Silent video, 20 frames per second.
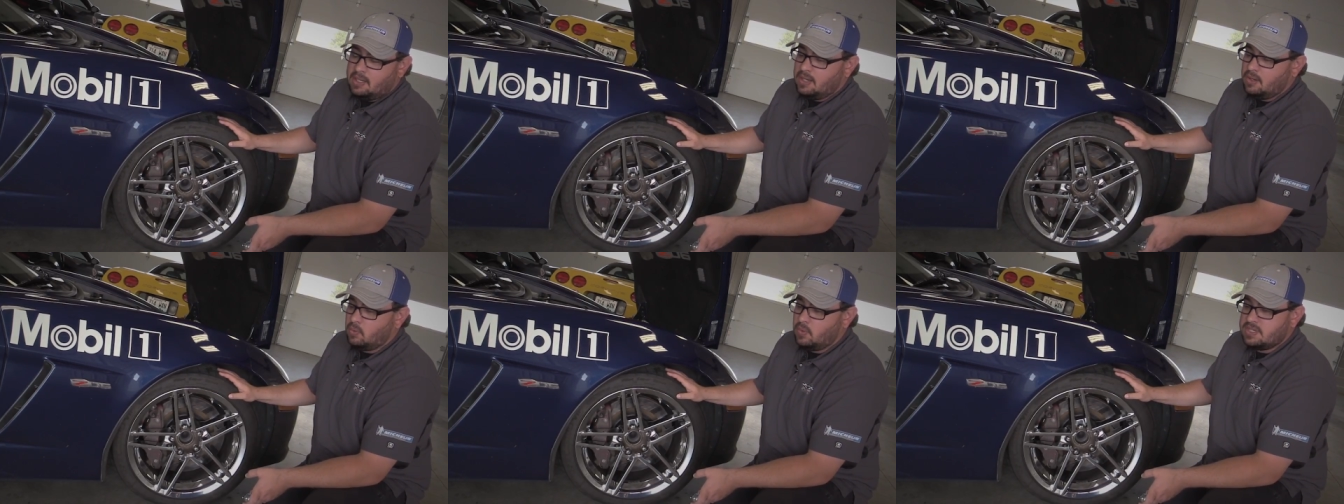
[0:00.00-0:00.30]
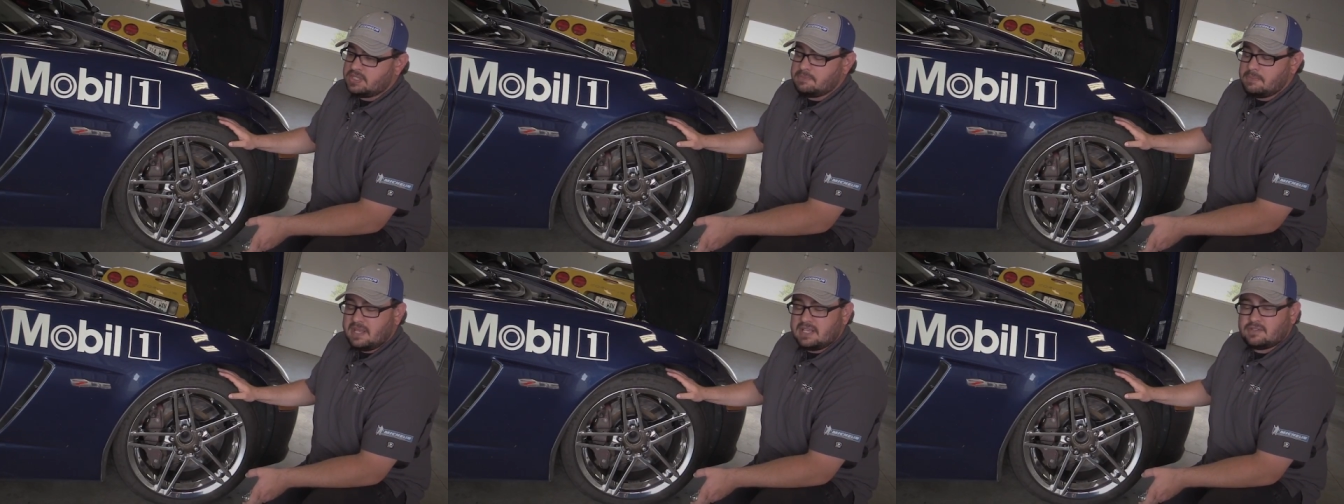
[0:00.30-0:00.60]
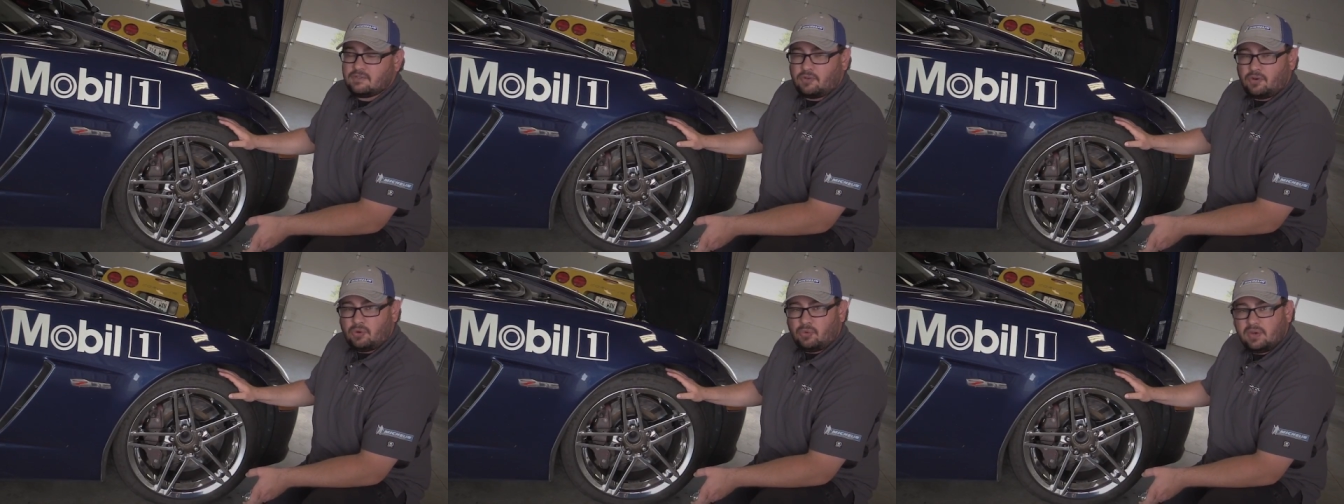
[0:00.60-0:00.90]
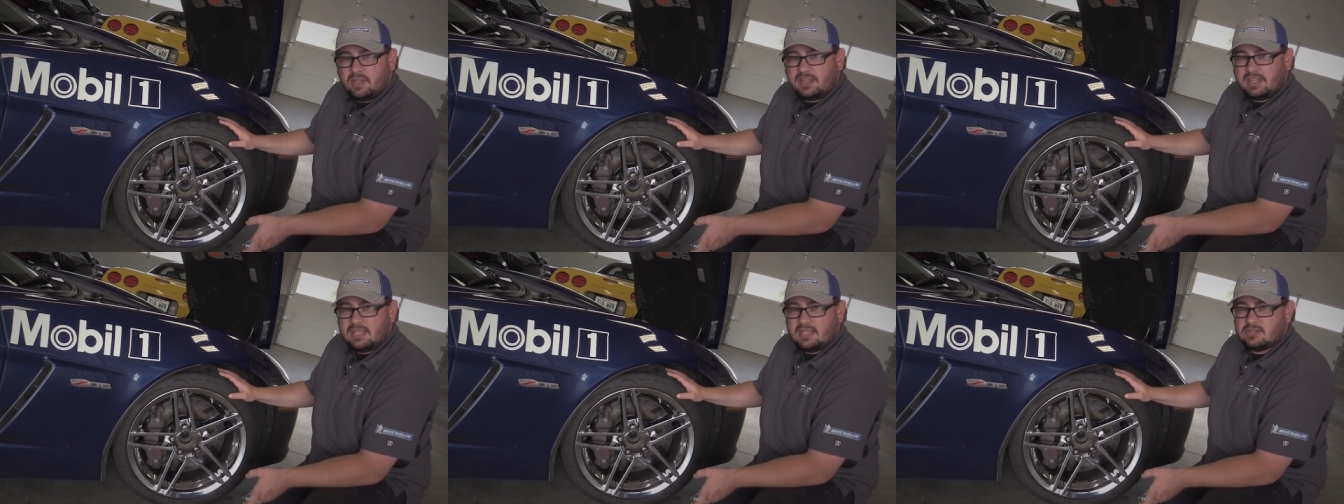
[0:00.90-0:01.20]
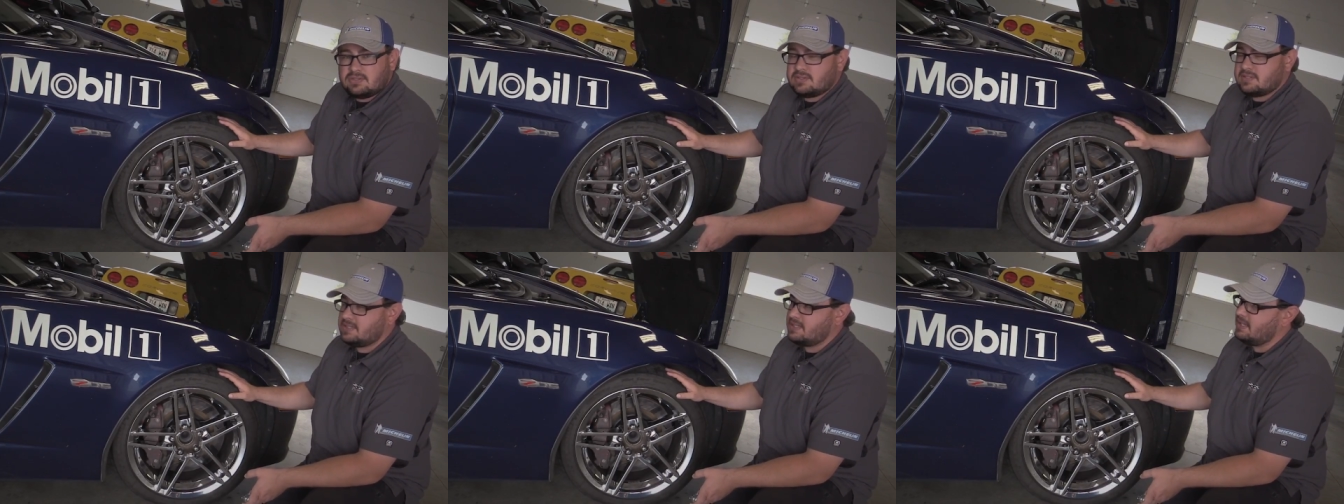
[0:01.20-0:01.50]
which makes for a really
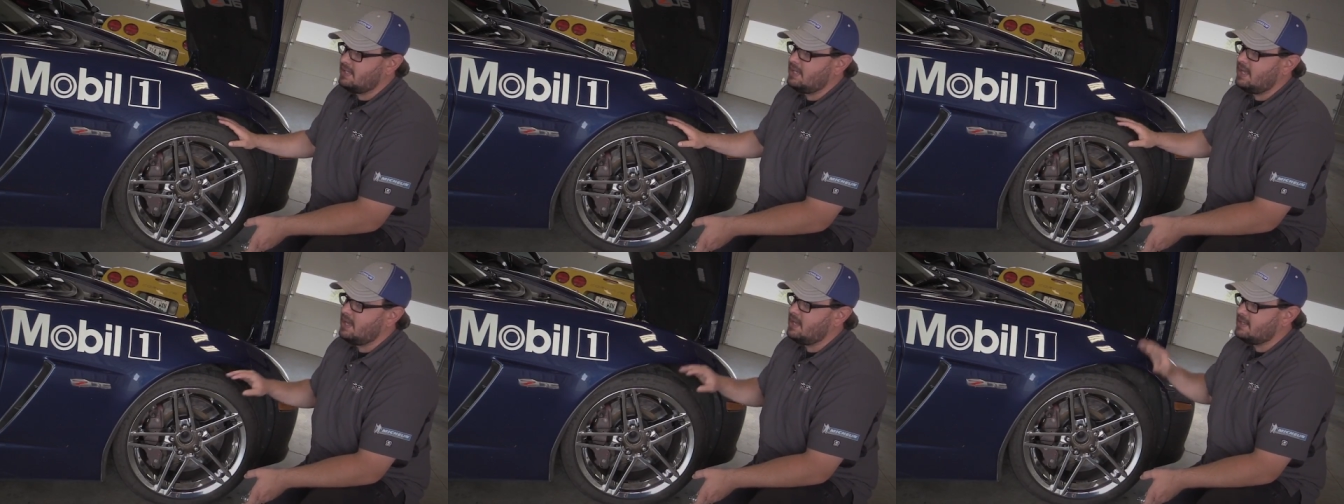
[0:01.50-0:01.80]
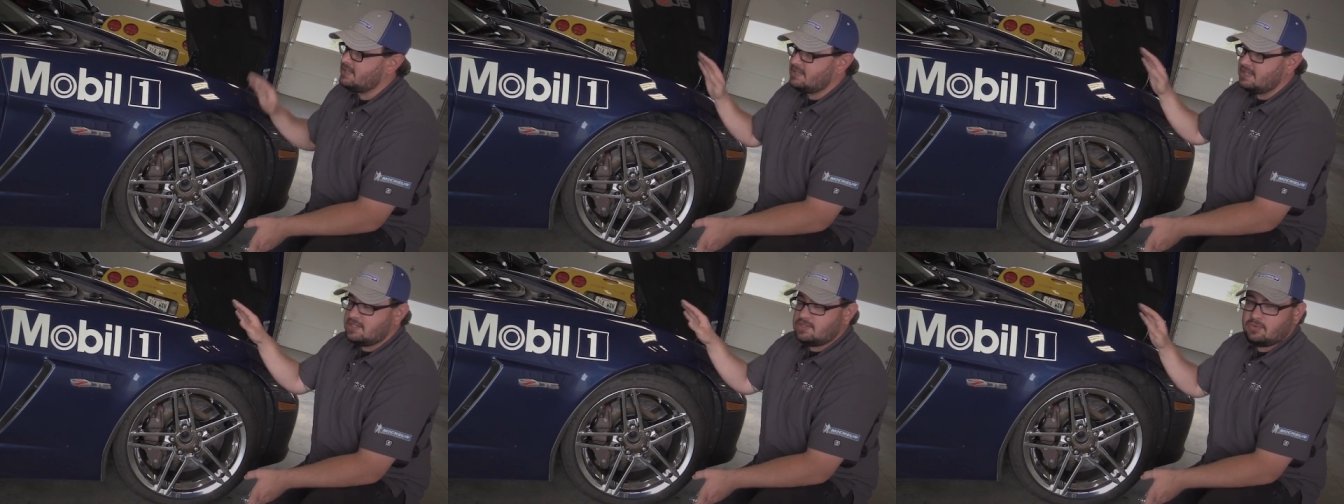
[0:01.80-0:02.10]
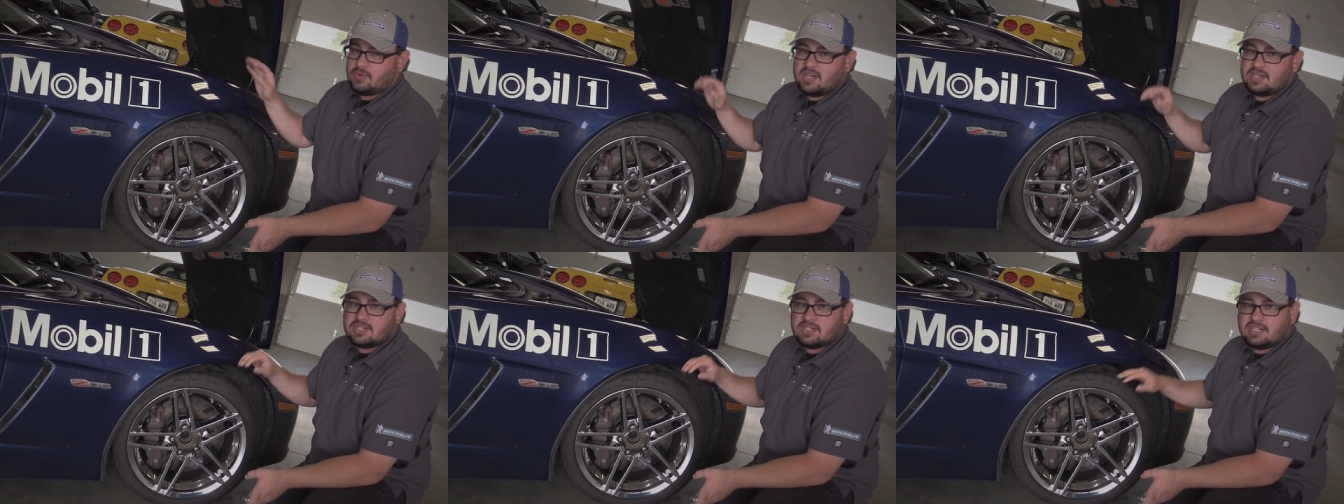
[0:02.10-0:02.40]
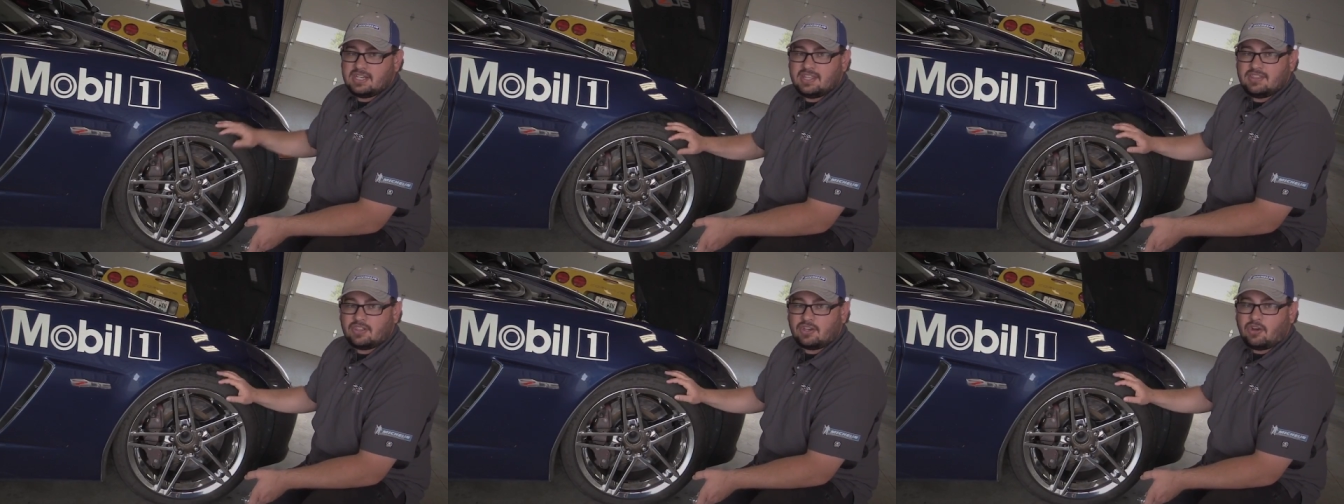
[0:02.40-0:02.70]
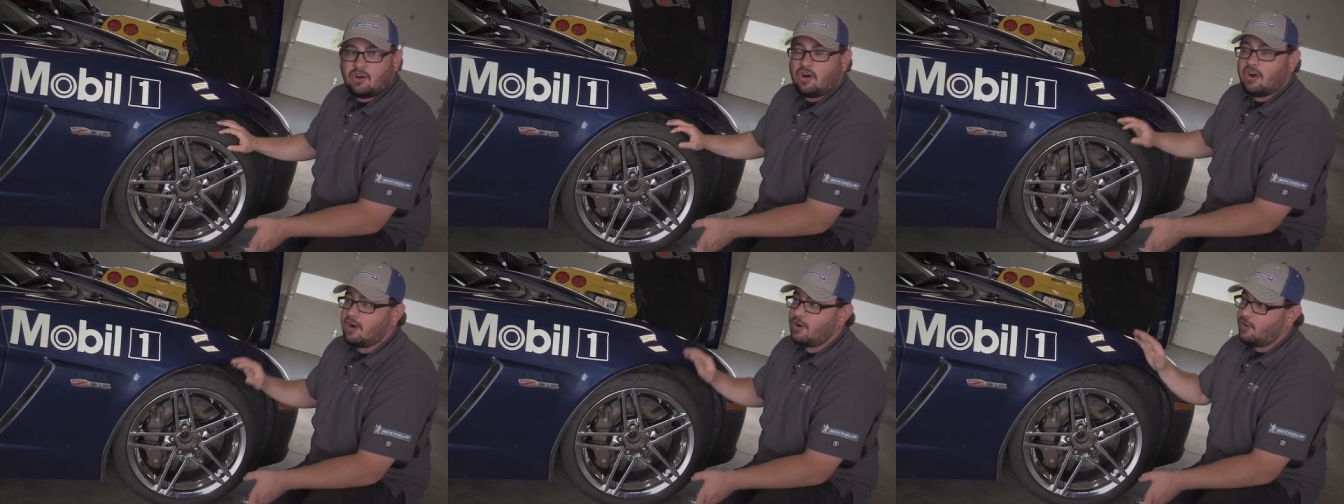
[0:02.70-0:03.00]
interesting situation in the
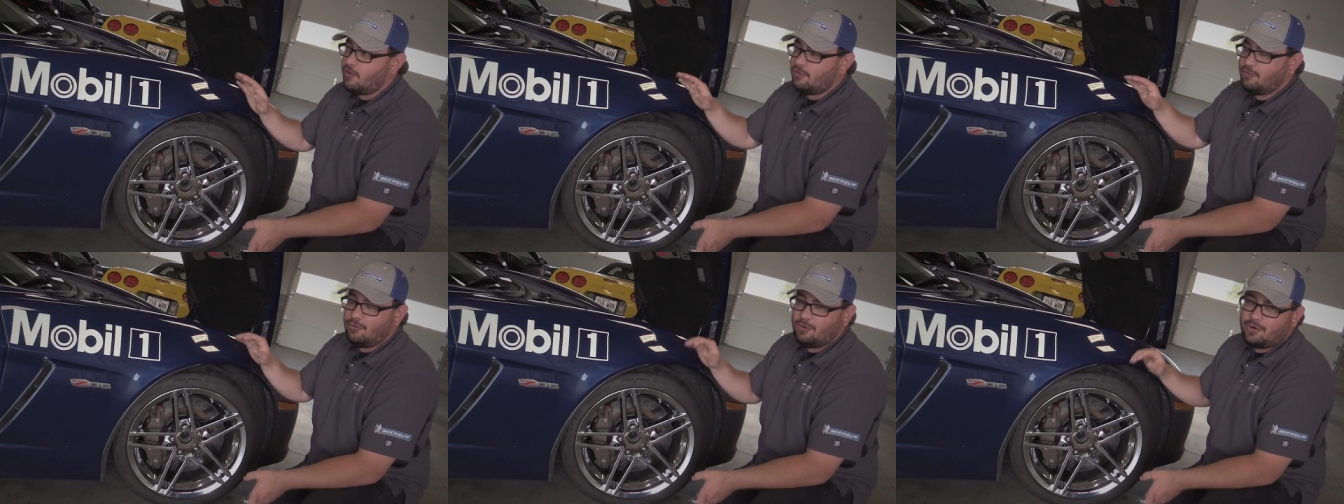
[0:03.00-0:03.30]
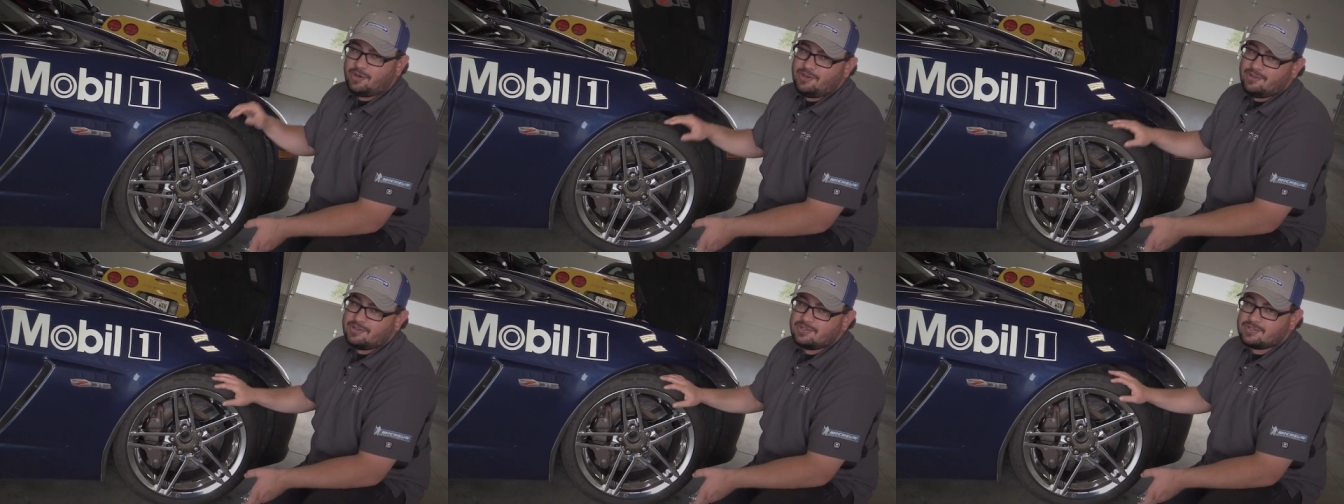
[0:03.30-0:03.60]
car or for your